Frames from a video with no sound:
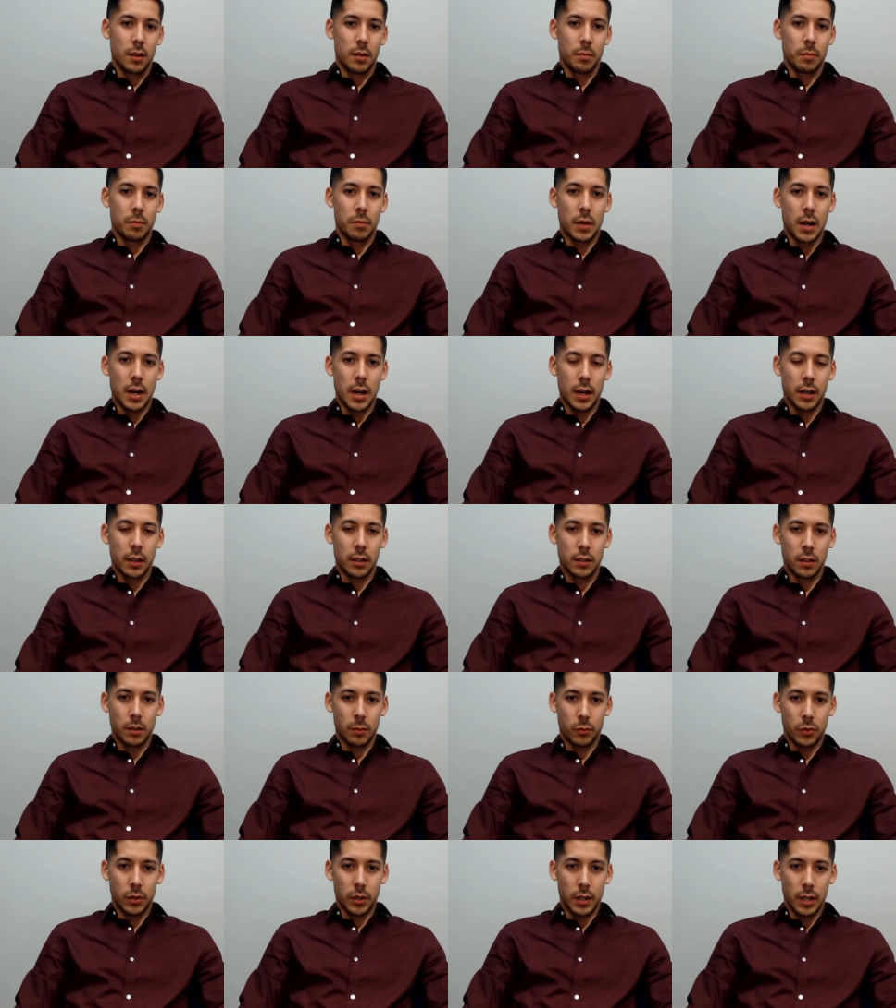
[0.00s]
by
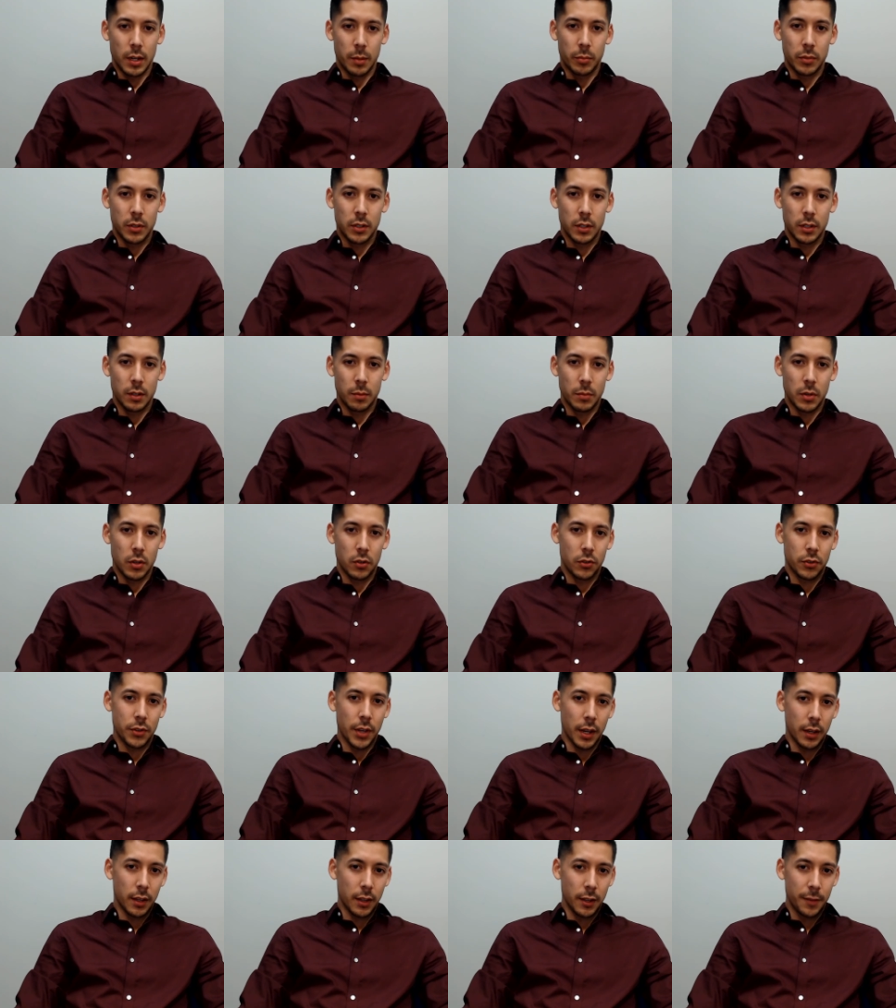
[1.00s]
someone named Semir
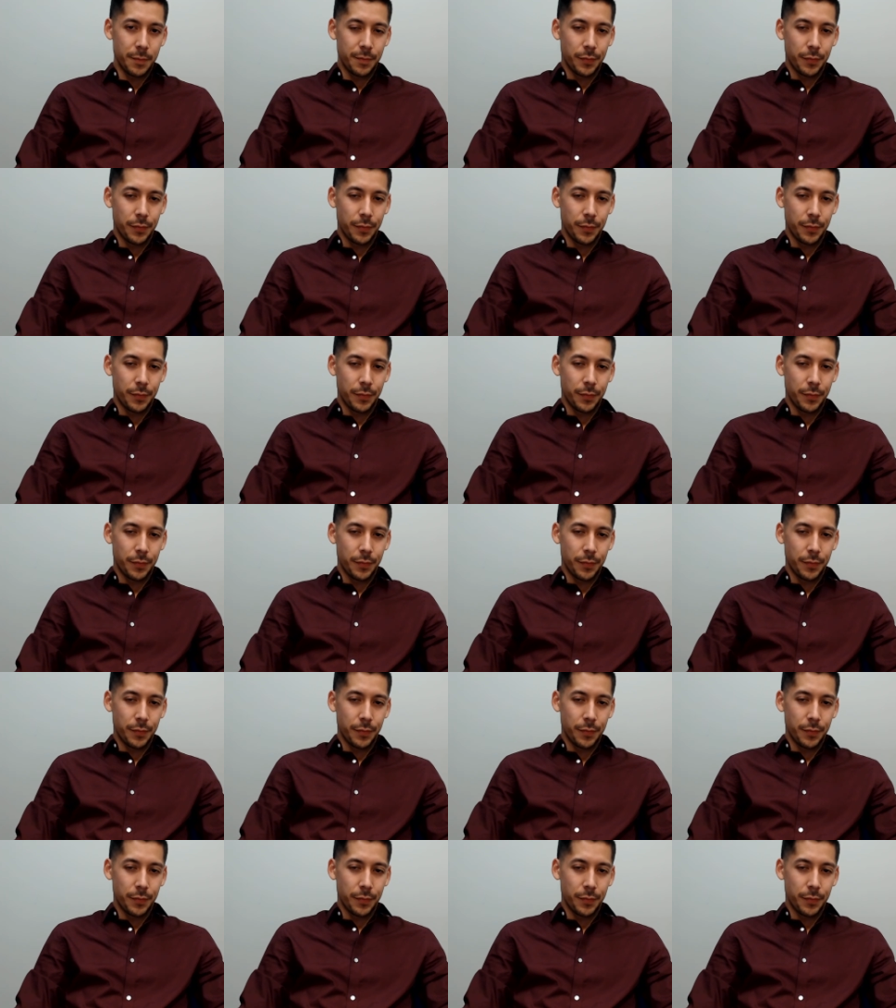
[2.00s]
Zeki.